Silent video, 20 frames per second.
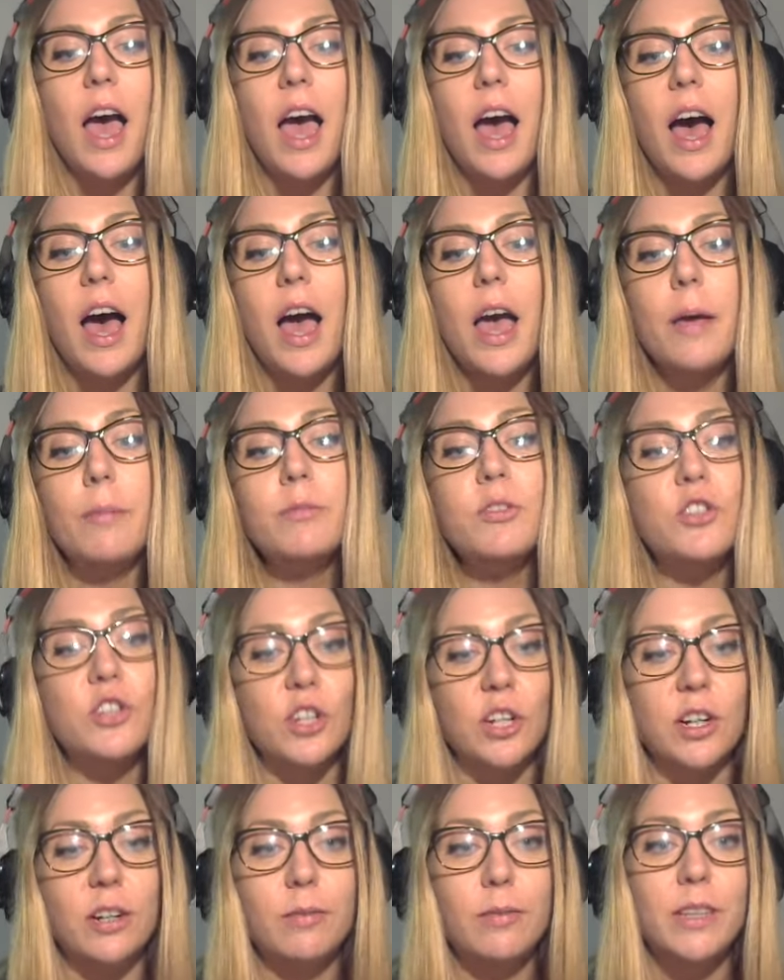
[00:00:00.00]
I'm
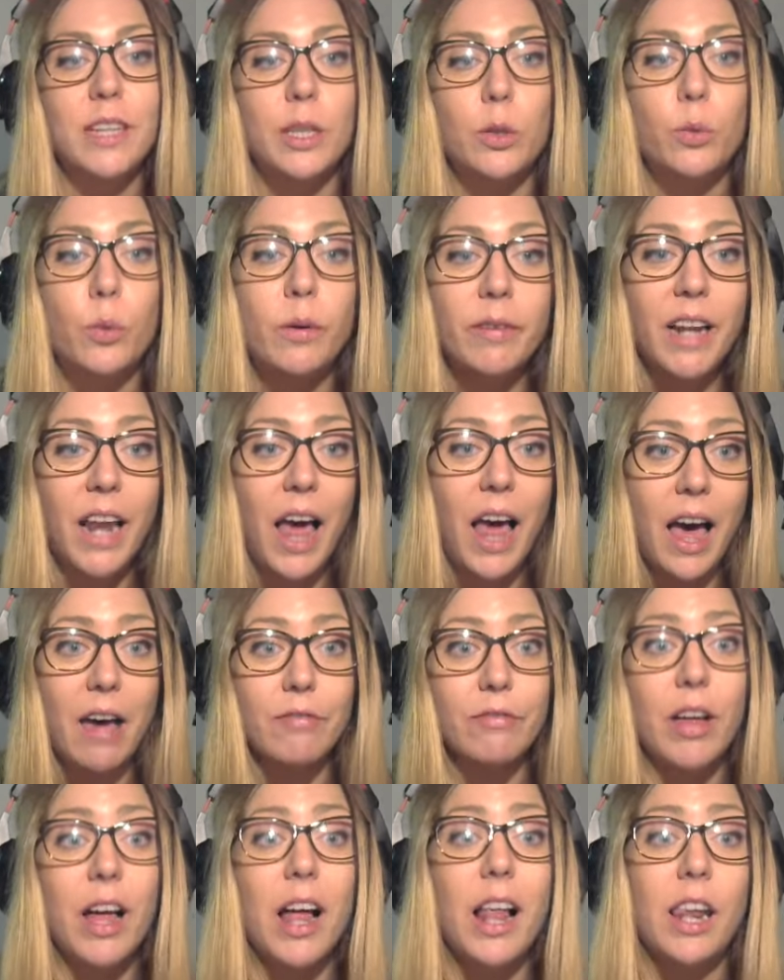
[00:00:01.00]
sure that we will
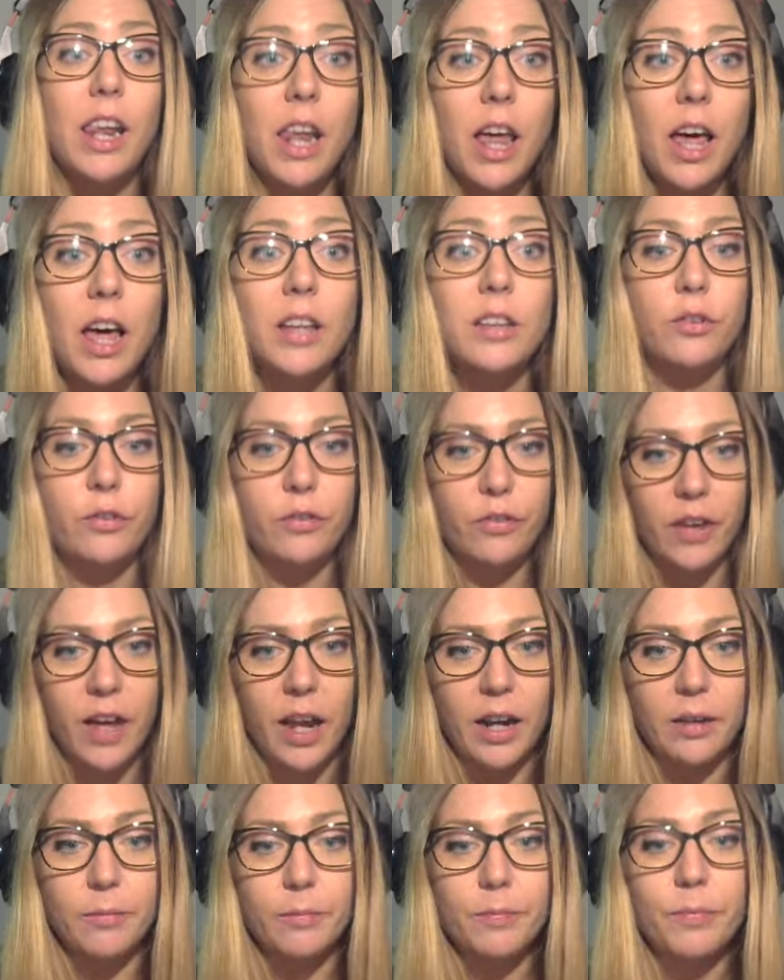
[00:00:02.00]
have a lot of
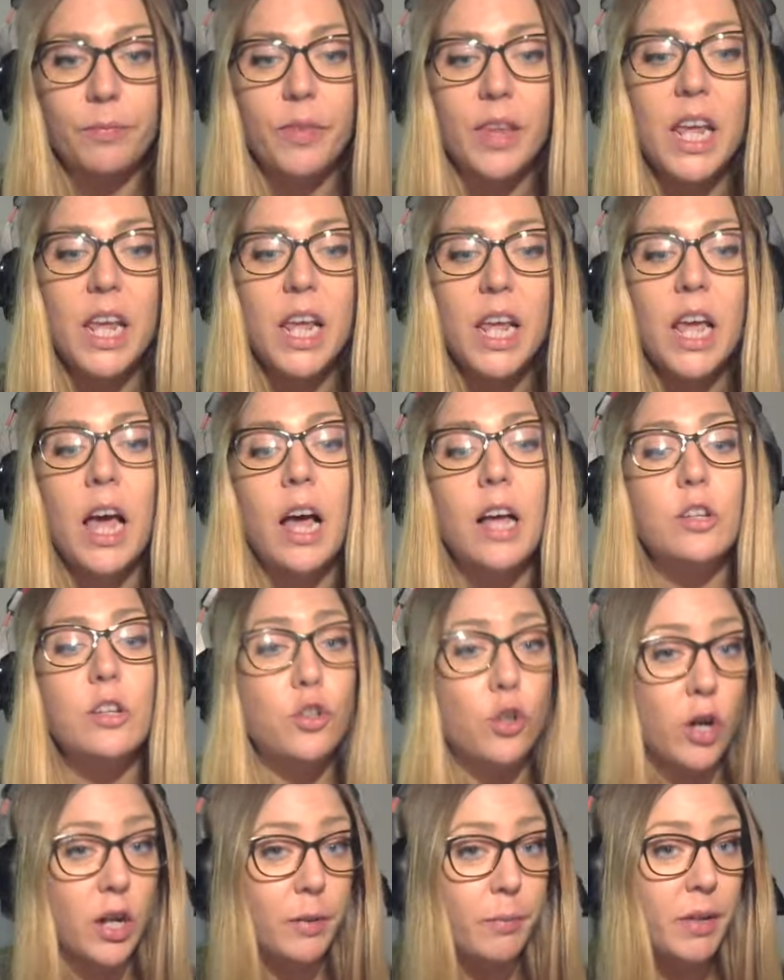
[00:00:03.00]
fun.
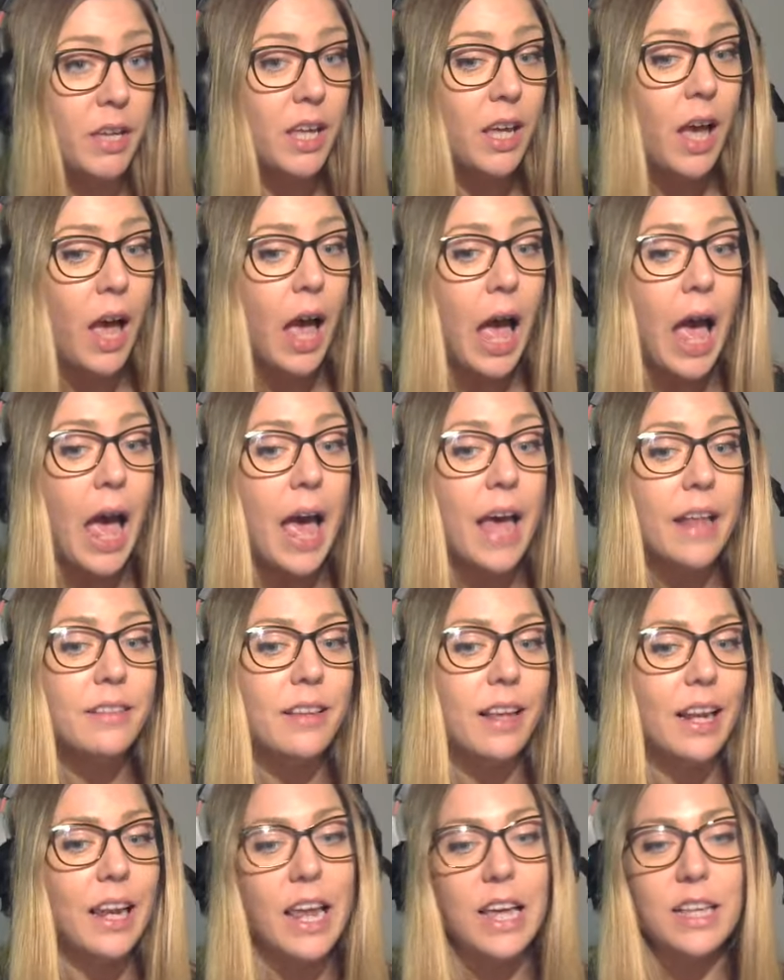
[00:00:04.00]
Join me and
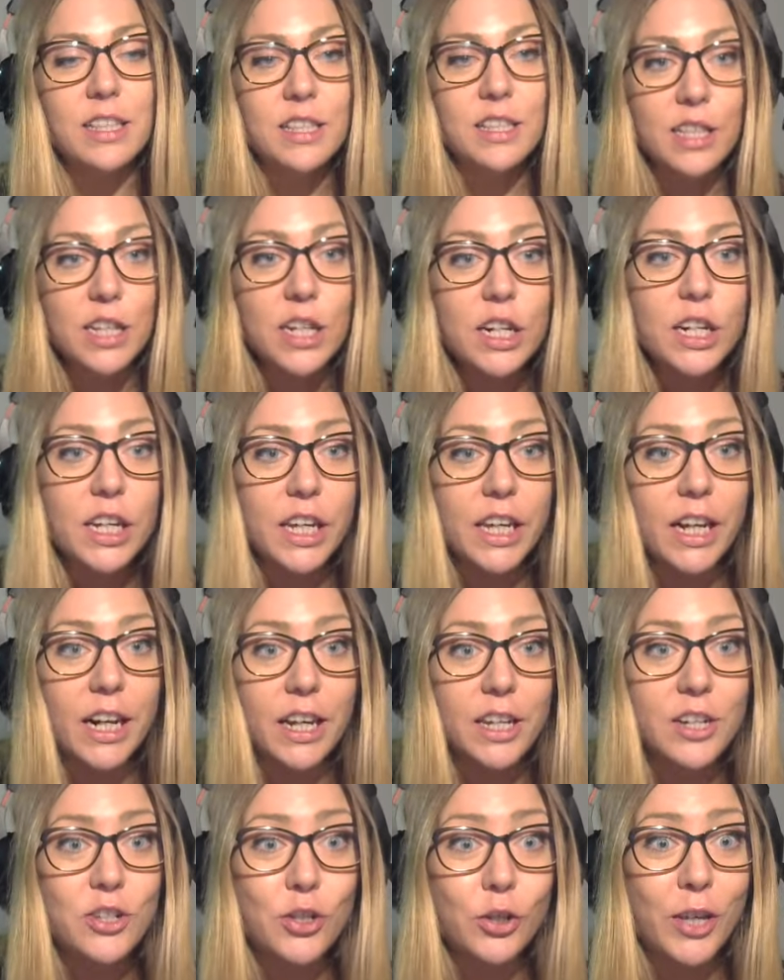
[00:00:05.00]
let's learn
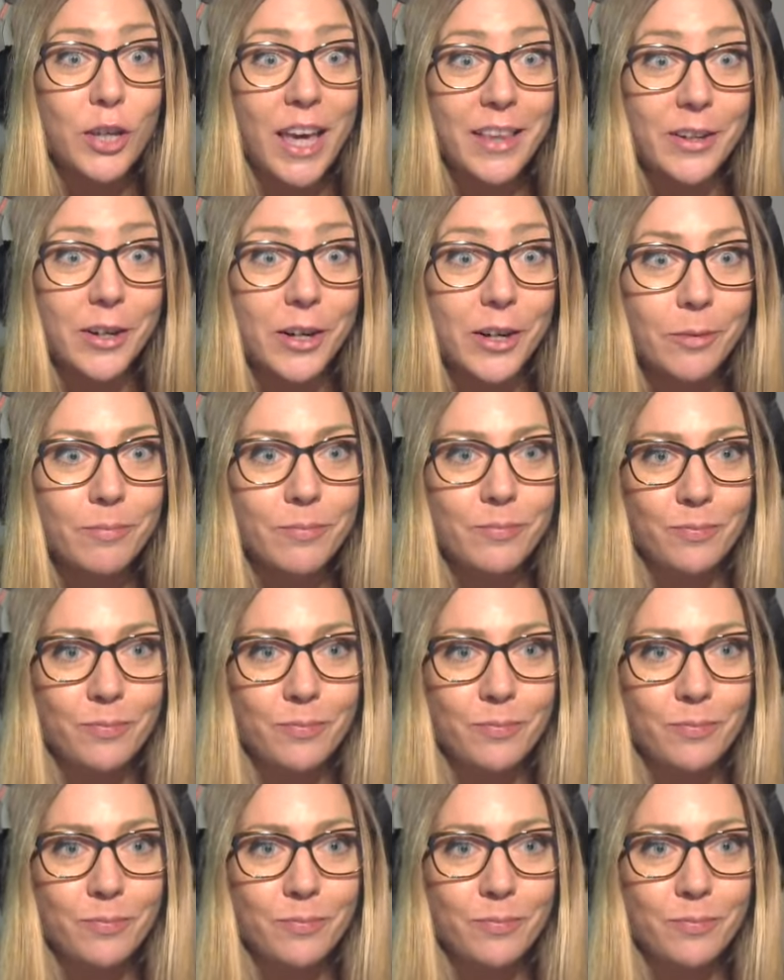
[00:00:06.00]
English together.